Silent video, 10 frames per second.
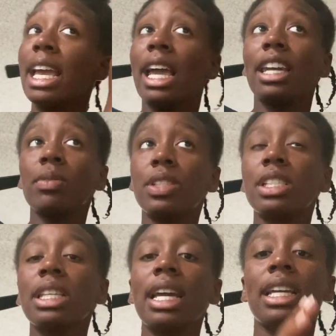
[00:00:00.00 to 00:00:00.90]
And it was
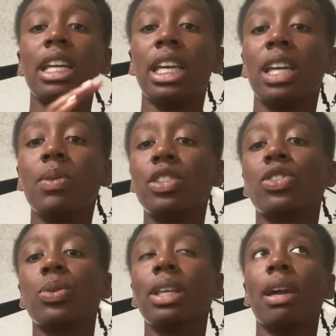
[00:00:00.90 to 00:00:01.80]
just, like, it was
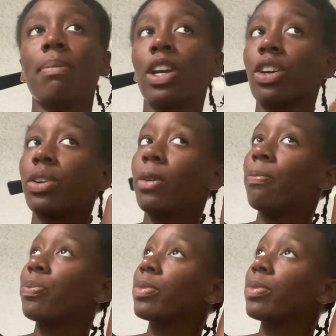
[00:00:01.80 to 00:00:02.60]
truly a miracle.